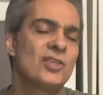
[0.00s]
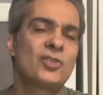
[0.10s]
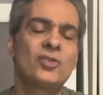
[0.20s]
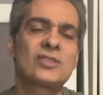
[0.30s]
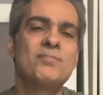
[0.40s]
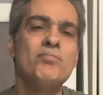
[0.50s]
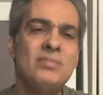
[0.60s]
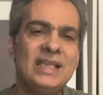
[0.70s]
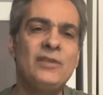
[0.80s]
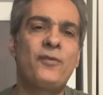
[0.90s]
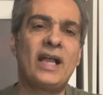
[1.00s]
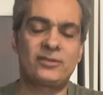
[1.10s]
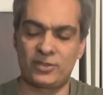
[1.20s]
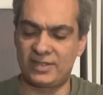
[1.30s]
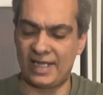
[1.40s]
So there's many
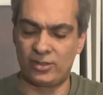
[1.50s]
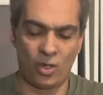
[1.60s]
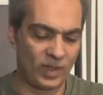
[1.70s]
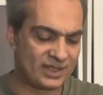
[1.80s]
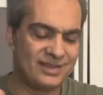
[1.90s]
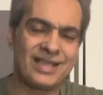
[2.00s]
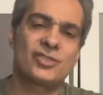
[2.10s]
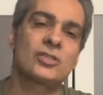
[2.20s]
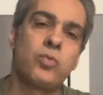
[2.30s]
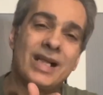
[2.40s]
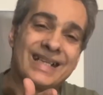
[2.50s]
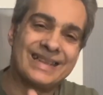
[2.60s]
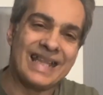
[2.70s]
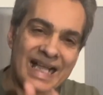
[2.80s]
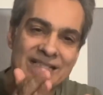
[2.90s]
factors that go. It's not just what
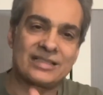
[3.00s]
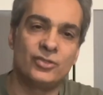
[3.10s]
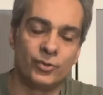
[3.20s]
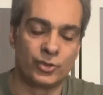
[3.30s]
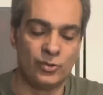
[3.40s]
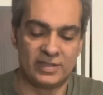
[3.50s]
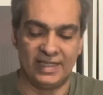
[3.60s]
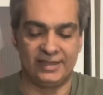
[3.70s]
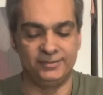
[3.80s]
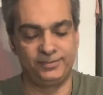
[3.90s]
glass you're using.